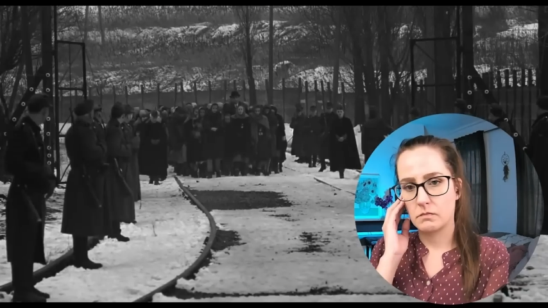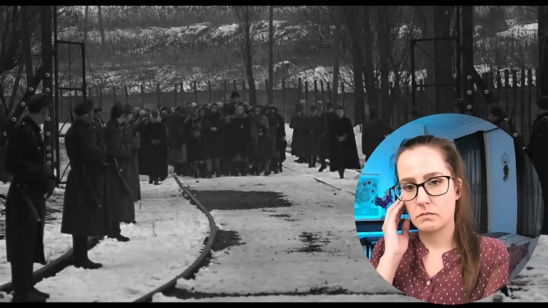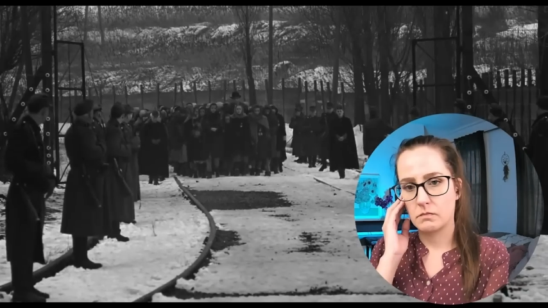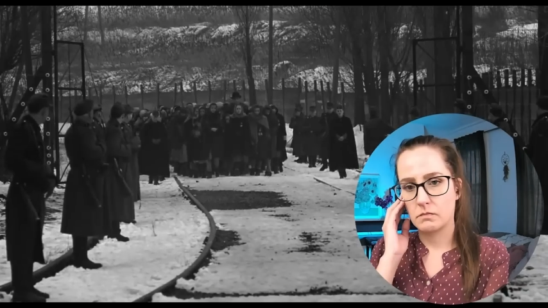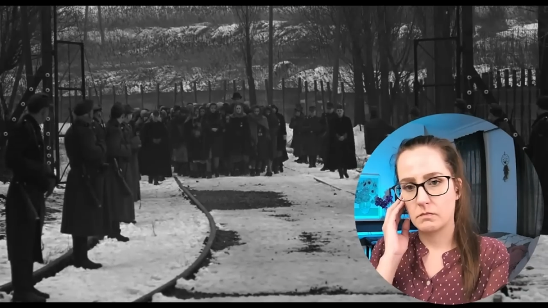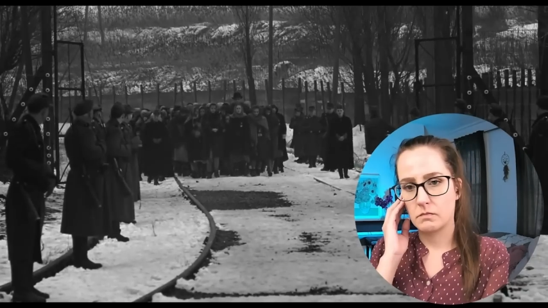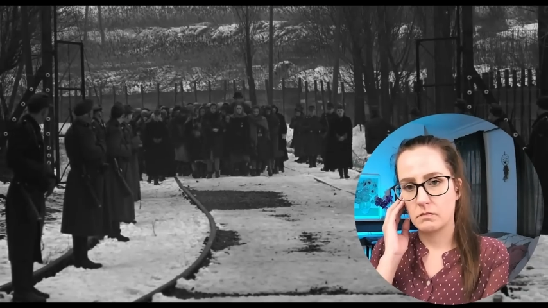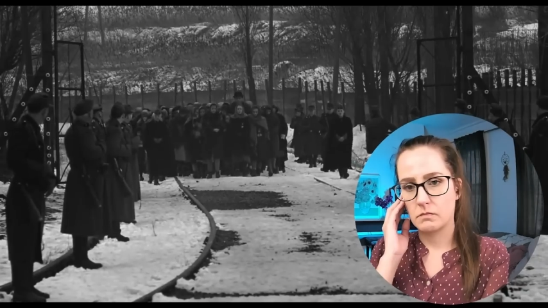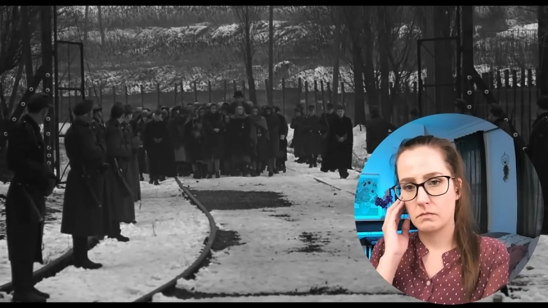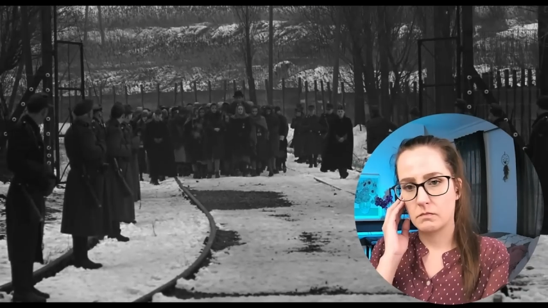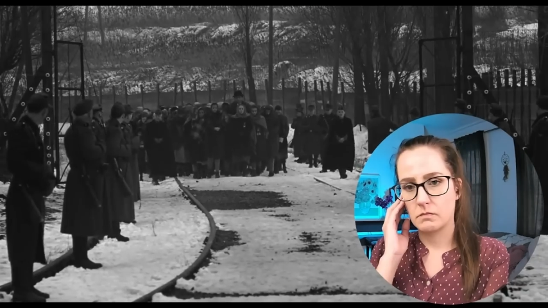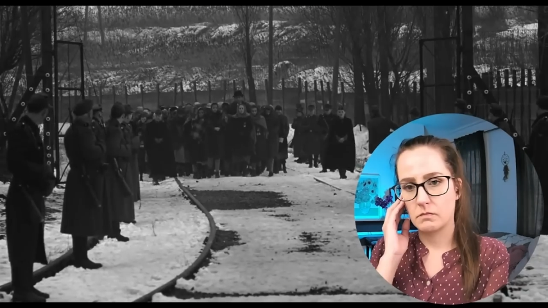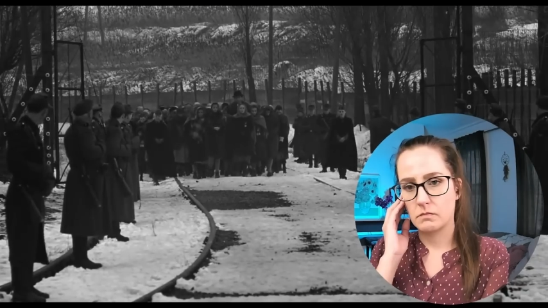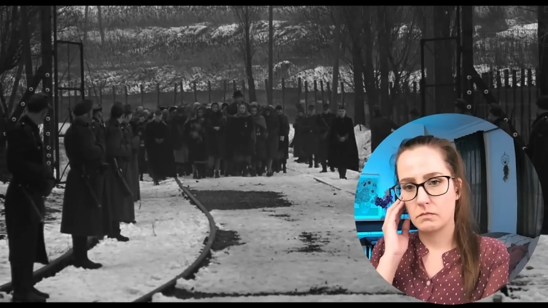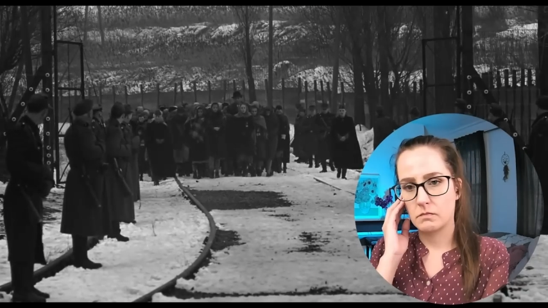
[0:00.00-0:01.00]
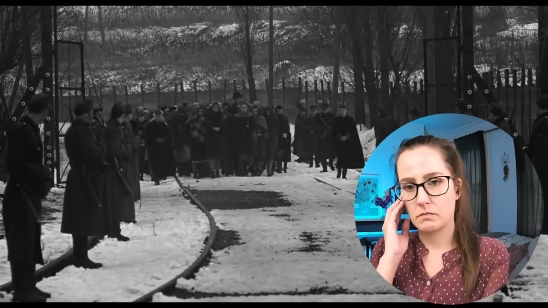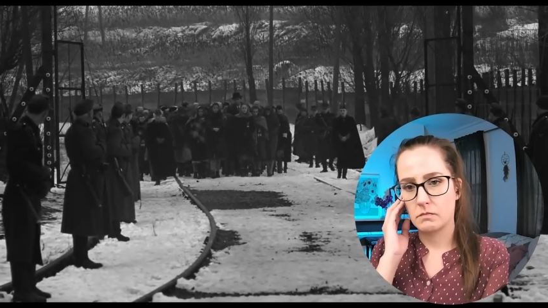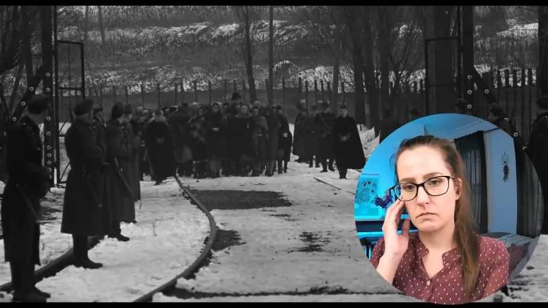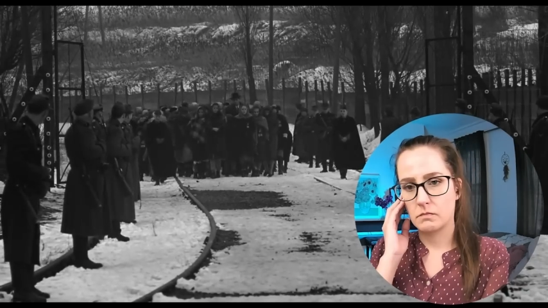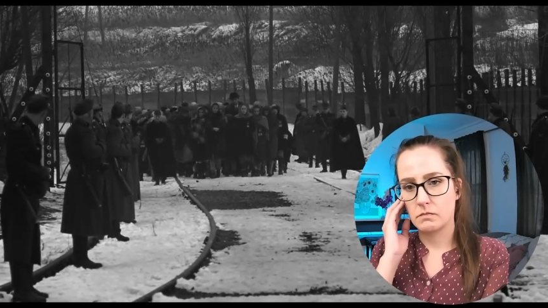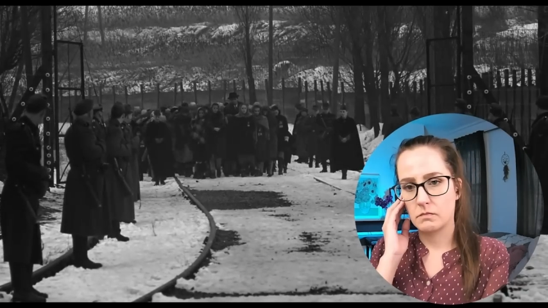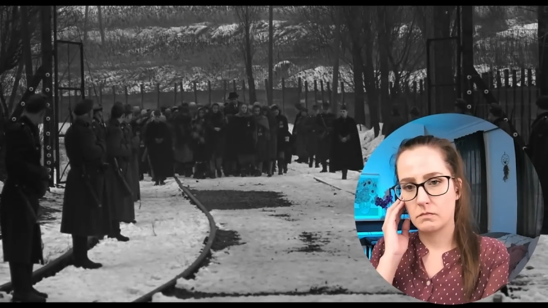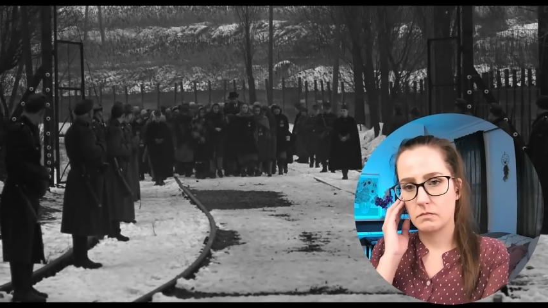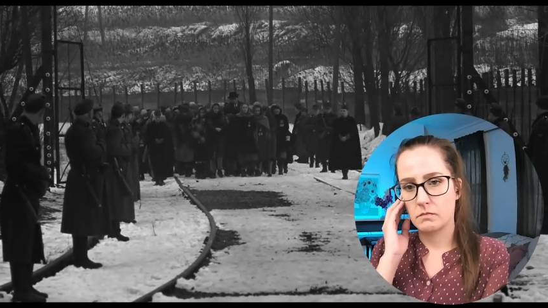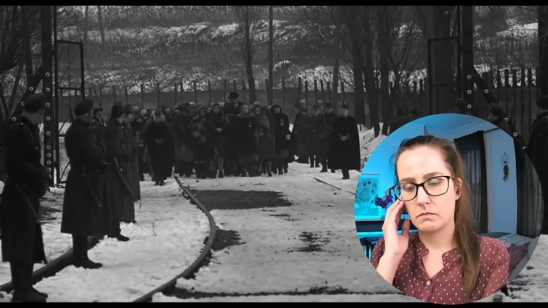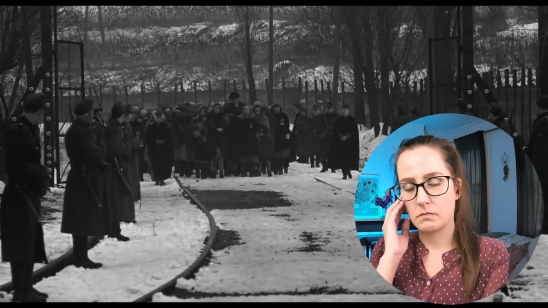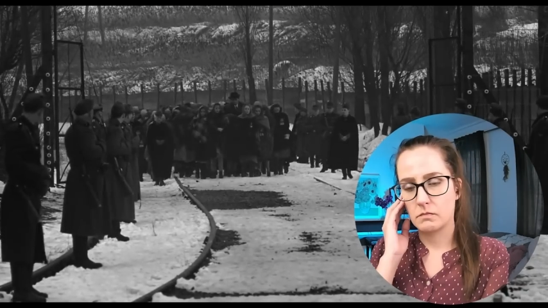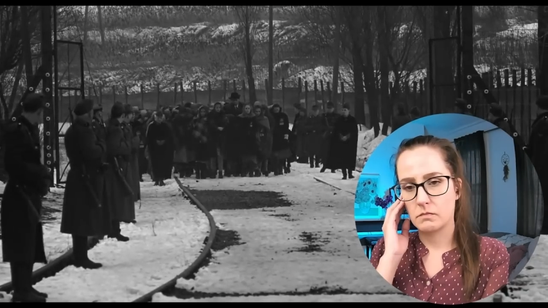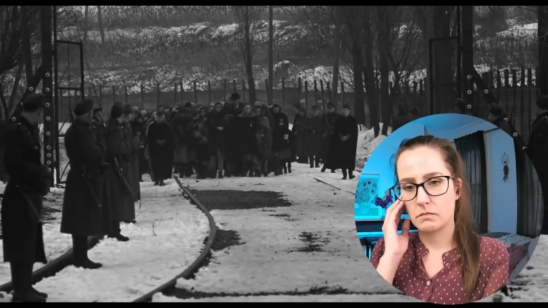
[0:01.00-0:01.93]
[no speech]